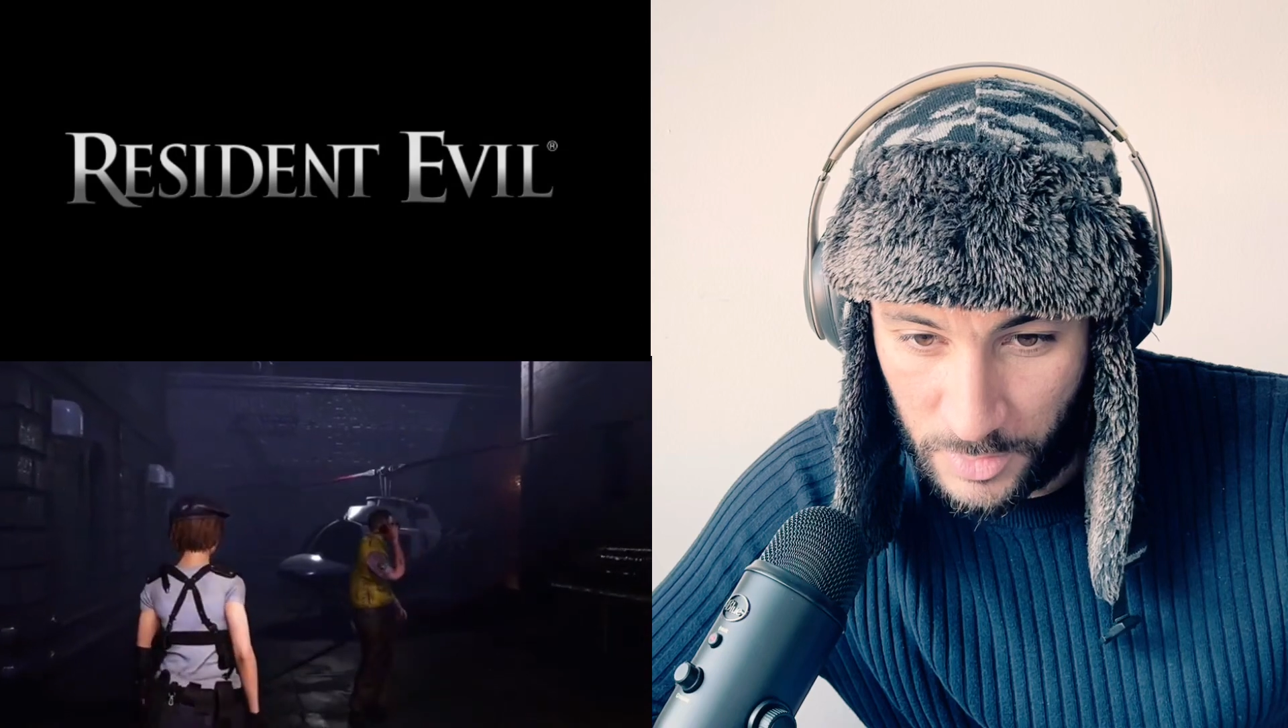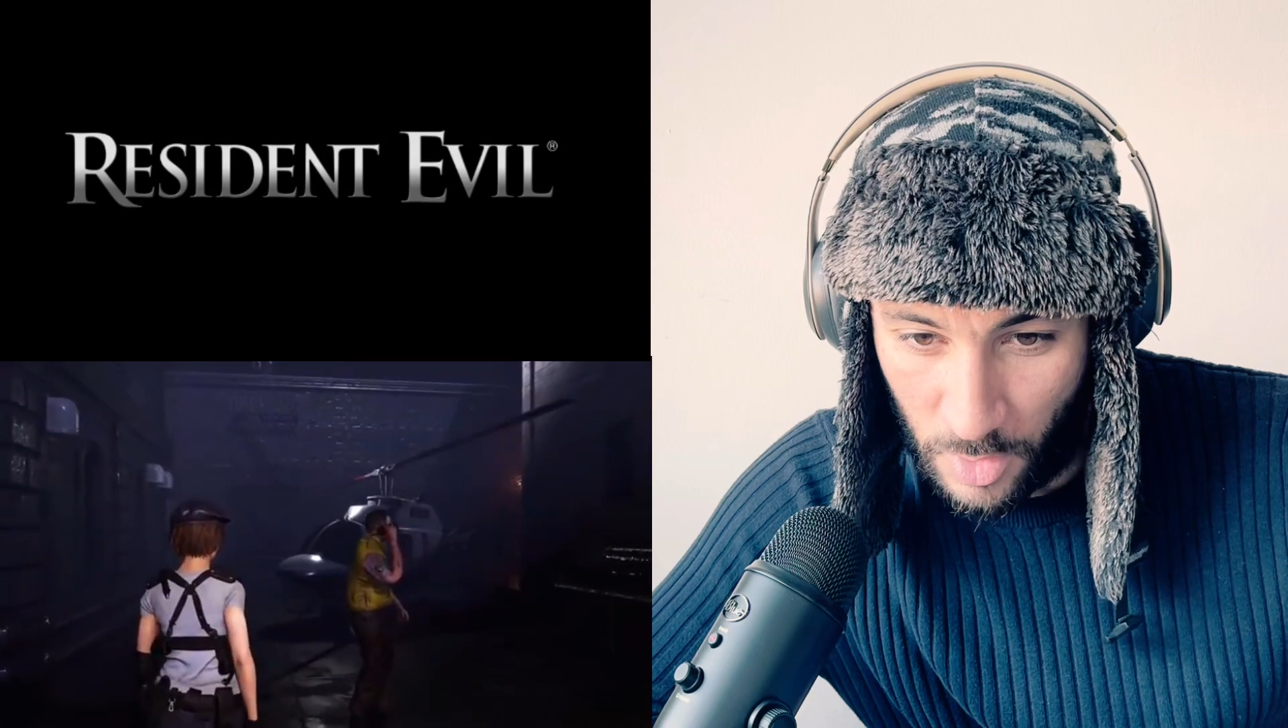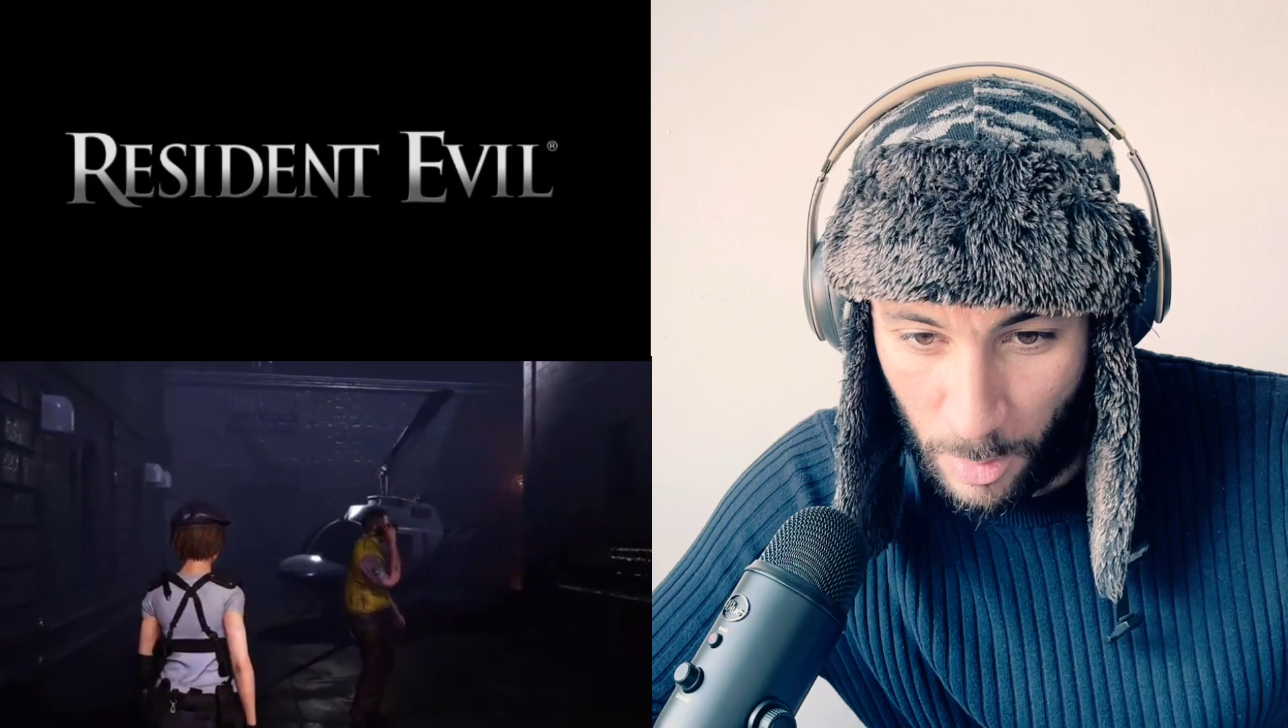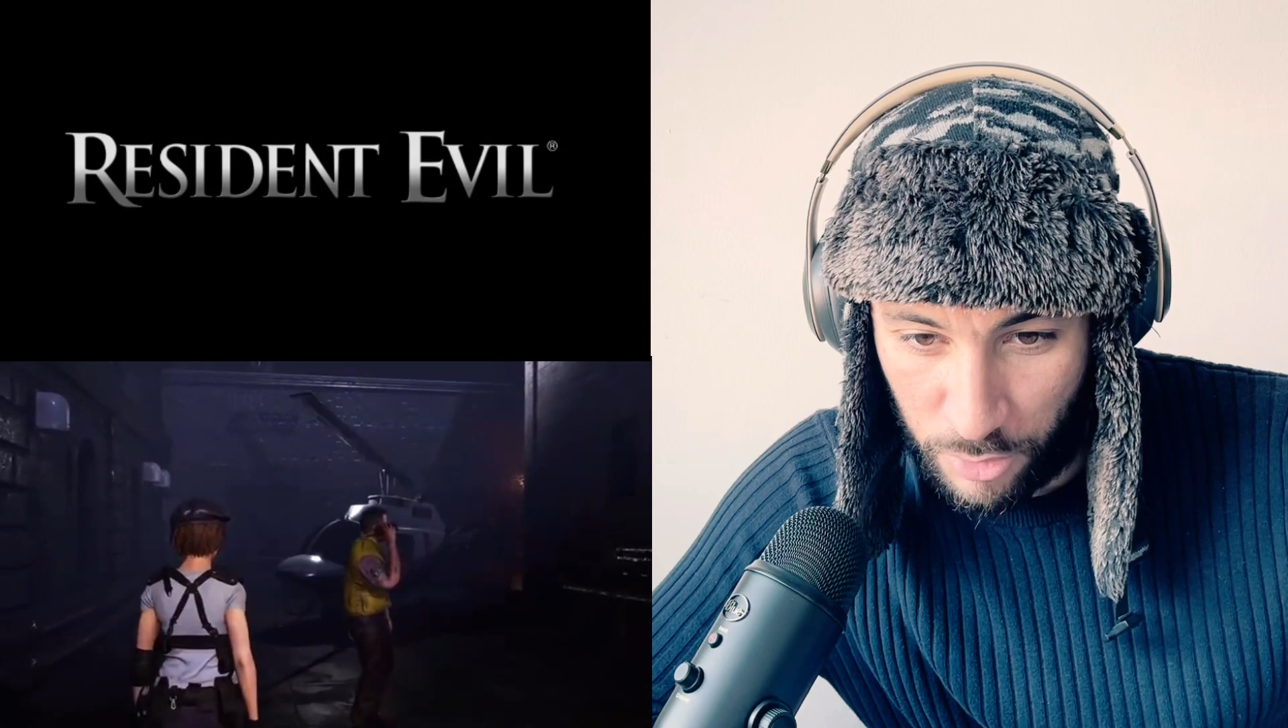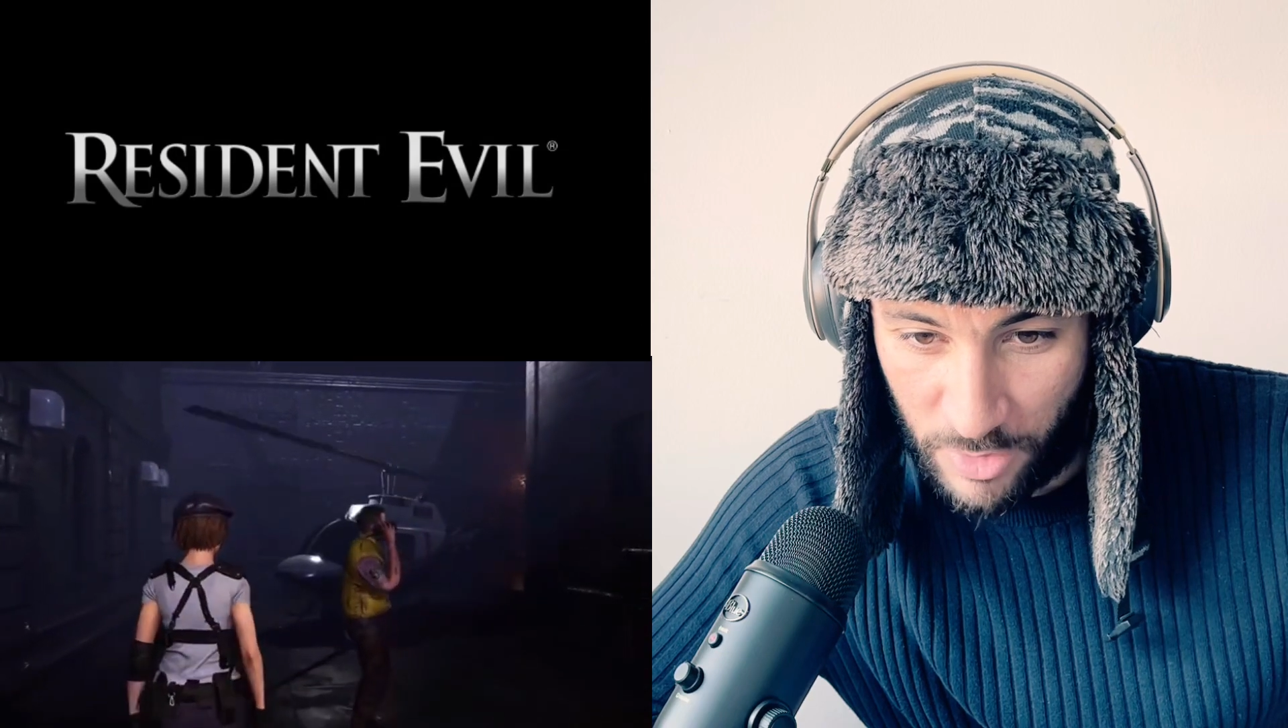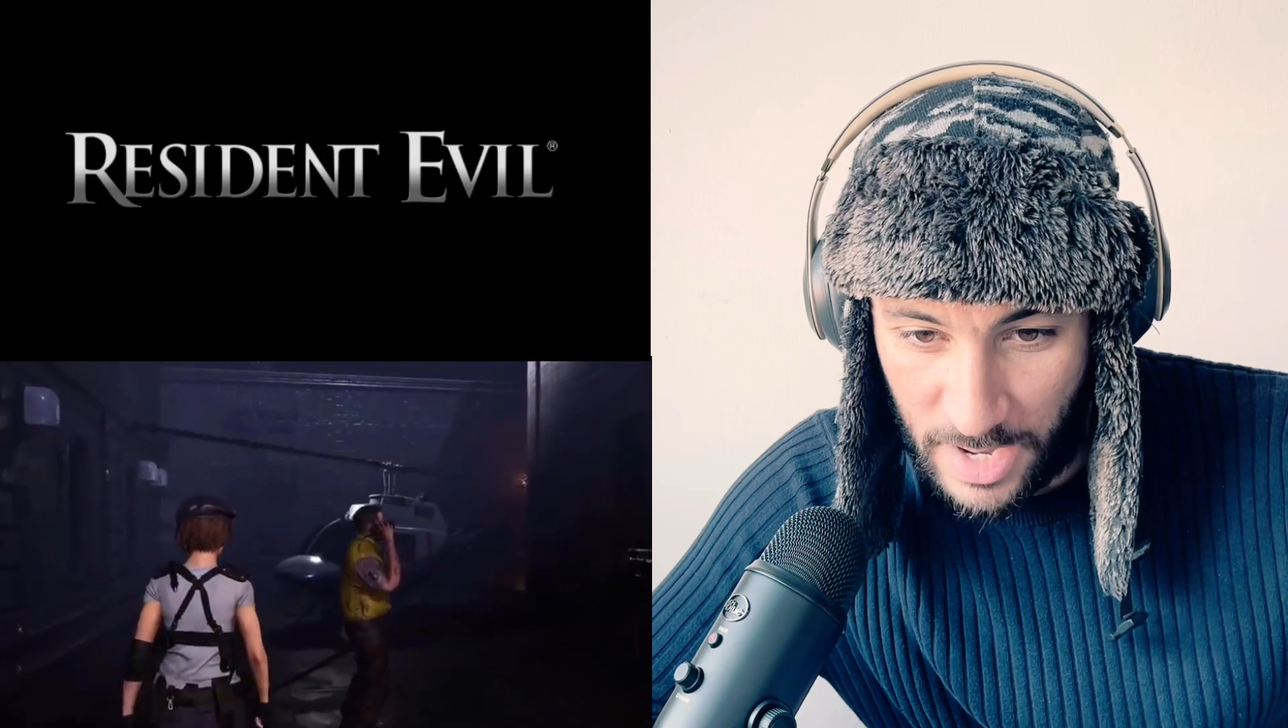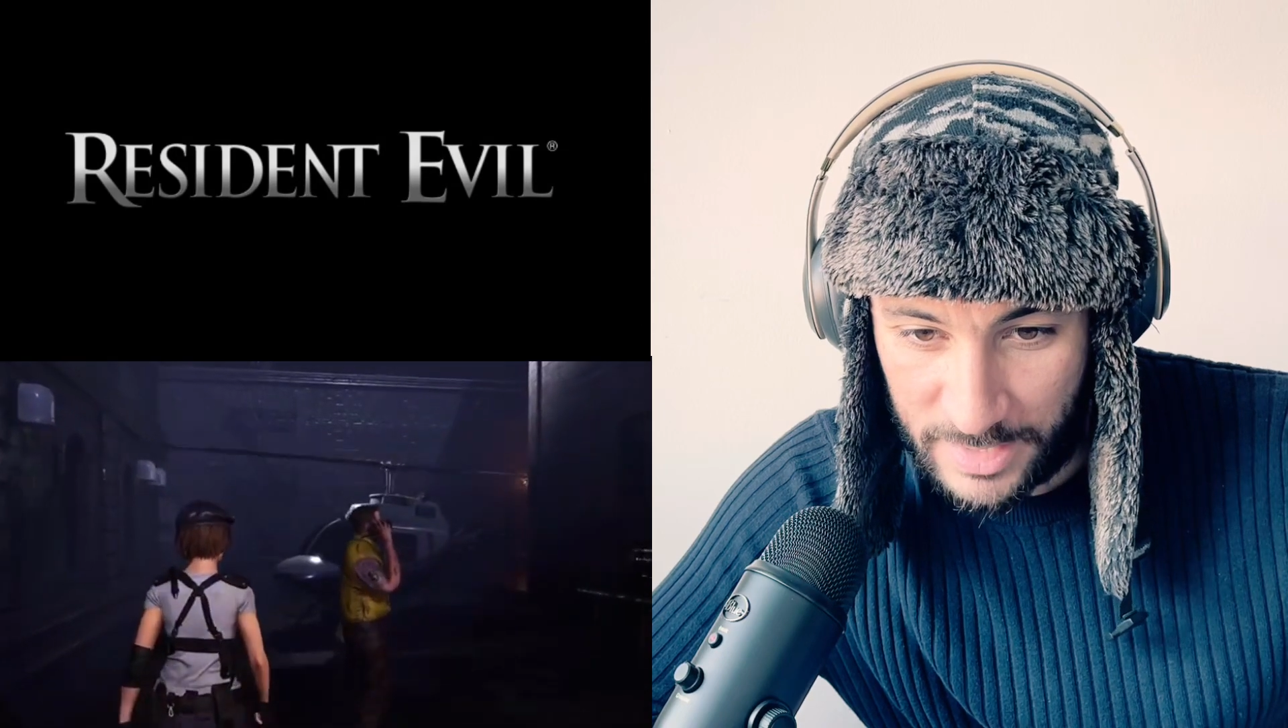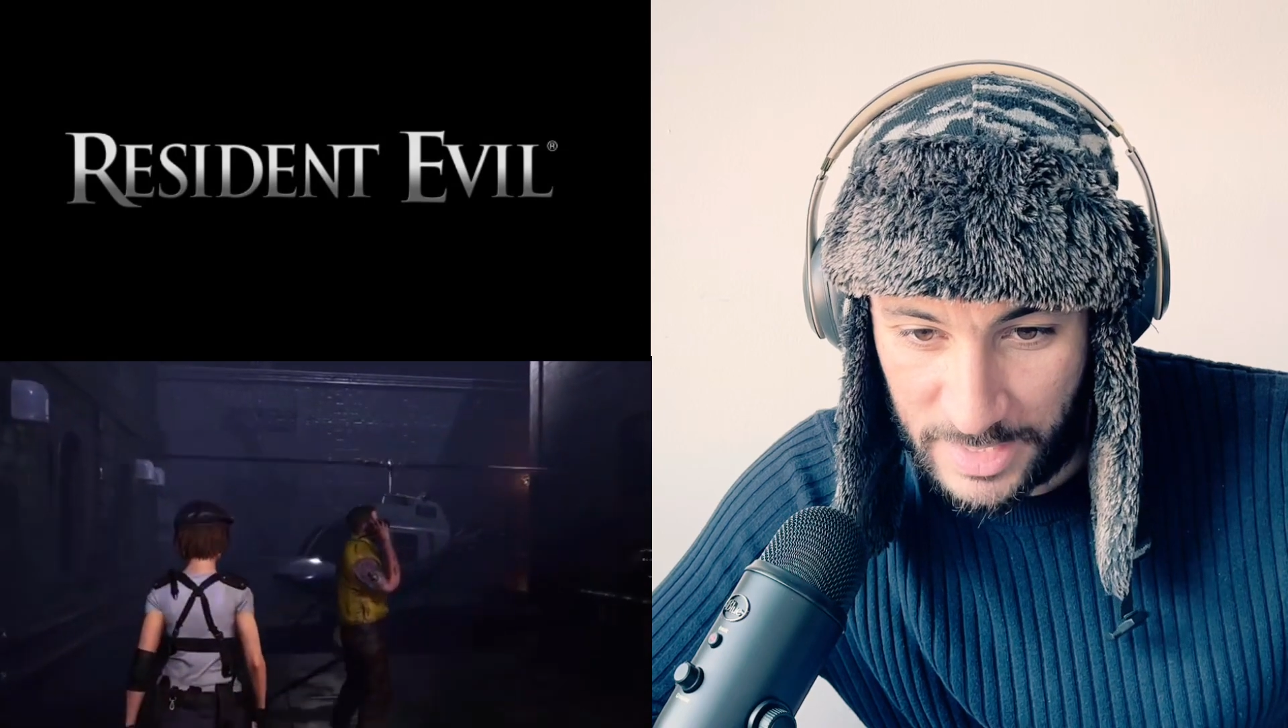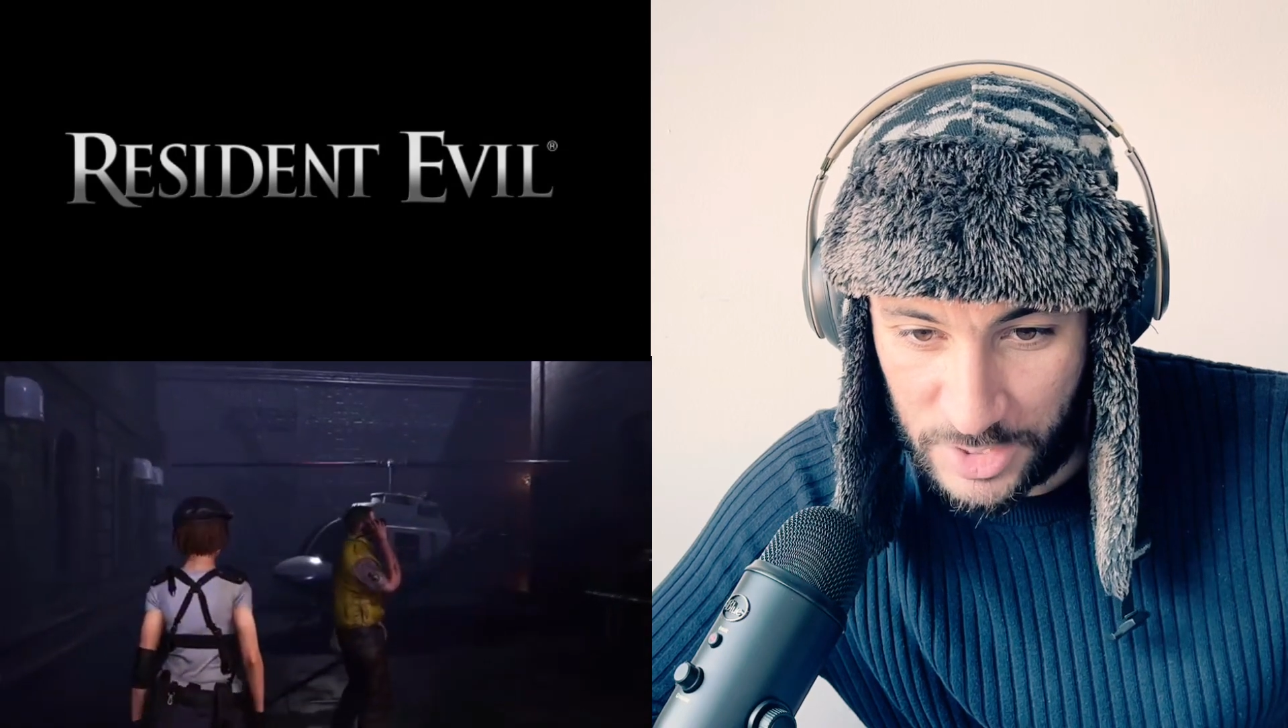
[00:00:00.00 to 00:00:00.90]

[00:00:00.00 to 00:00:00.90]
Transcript: Got Brad near